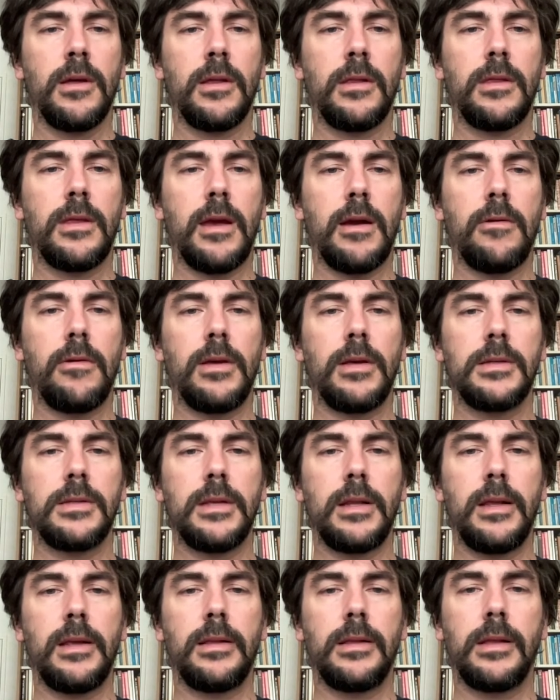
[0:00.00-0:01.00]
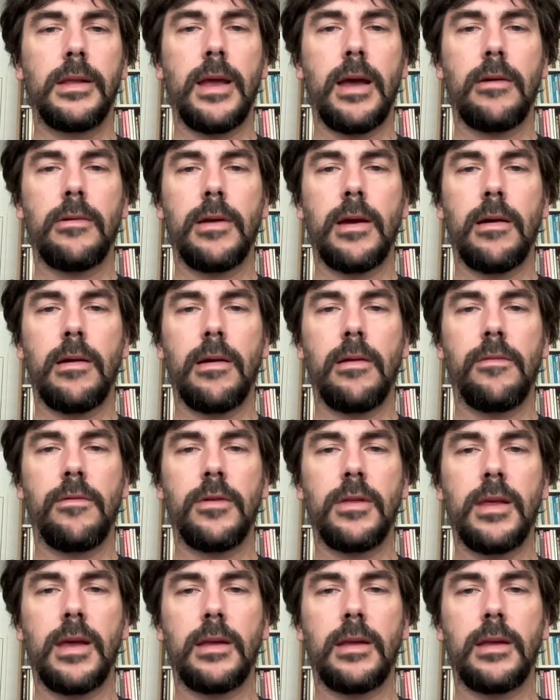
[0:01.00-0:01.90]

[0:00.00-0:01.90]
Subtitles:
There is little doubt, however,